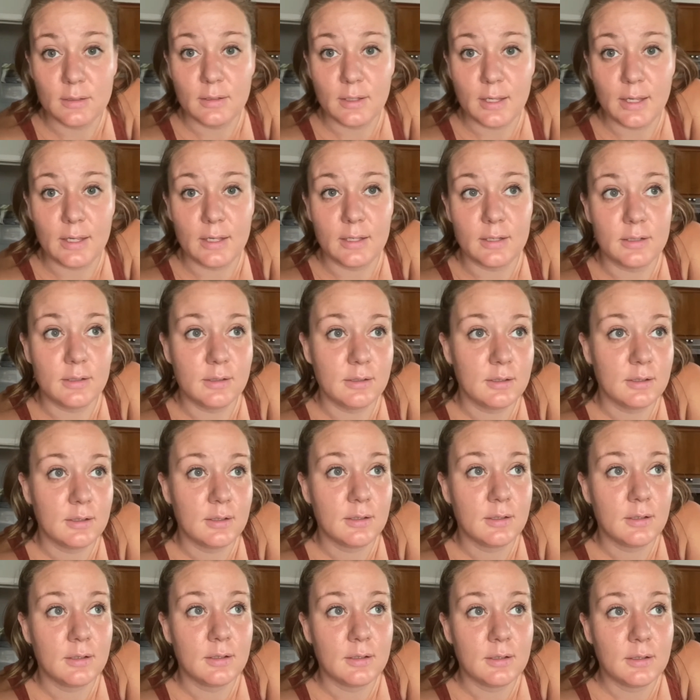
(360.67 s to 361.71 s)
and
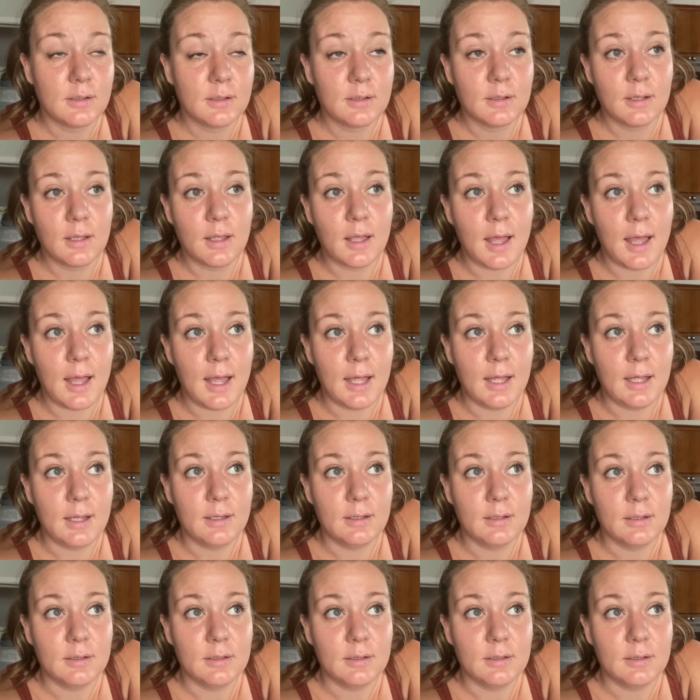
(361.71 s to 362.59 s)
uh,